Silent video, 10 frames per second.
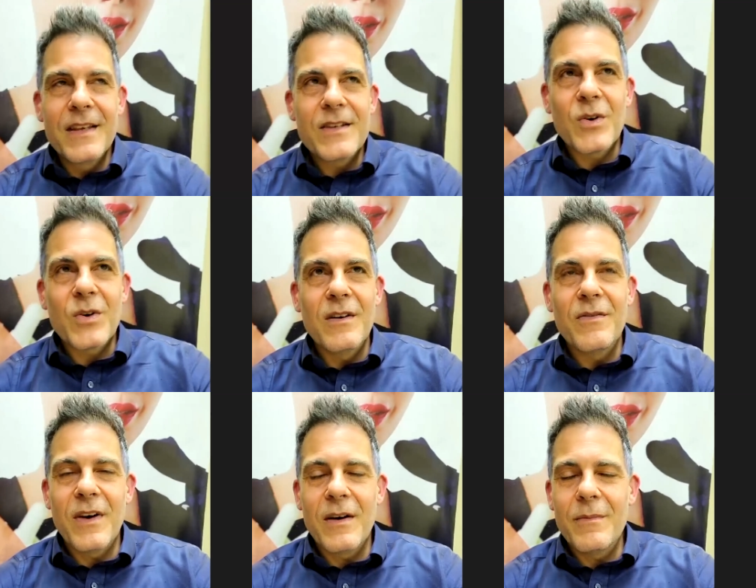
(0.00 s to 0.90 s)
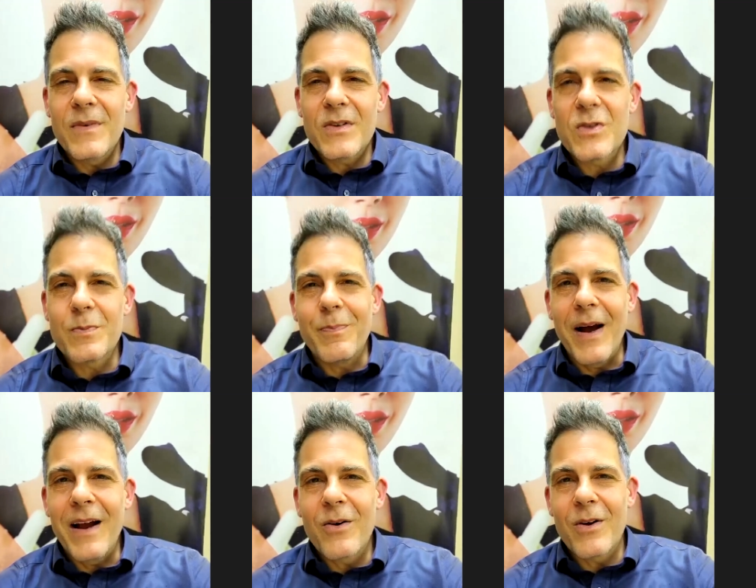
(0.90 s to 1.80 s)
sort of
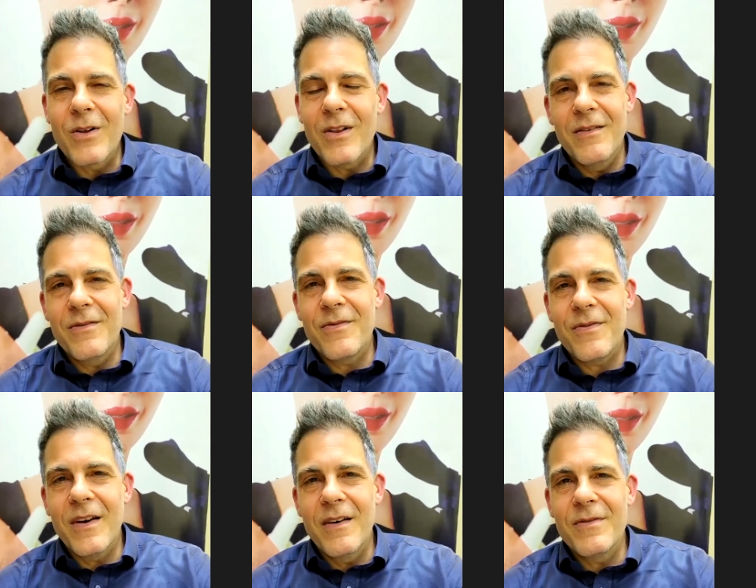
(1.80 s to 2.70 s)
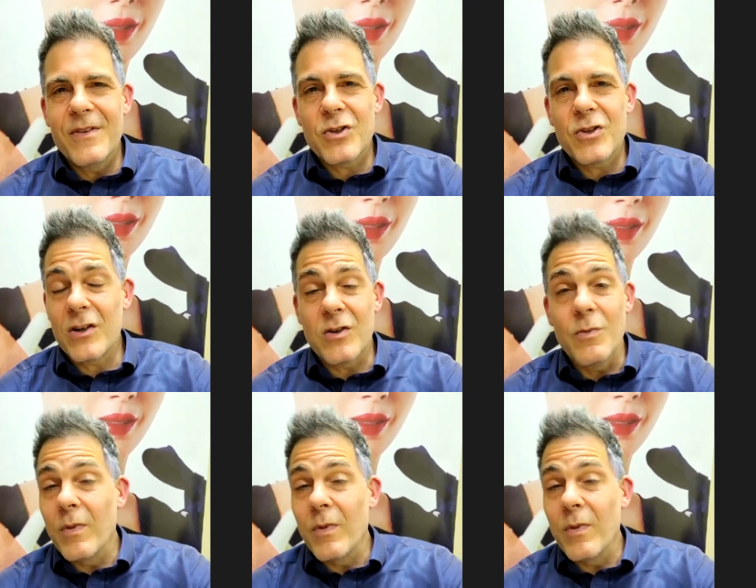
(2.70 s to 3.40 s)
spiral of destruction.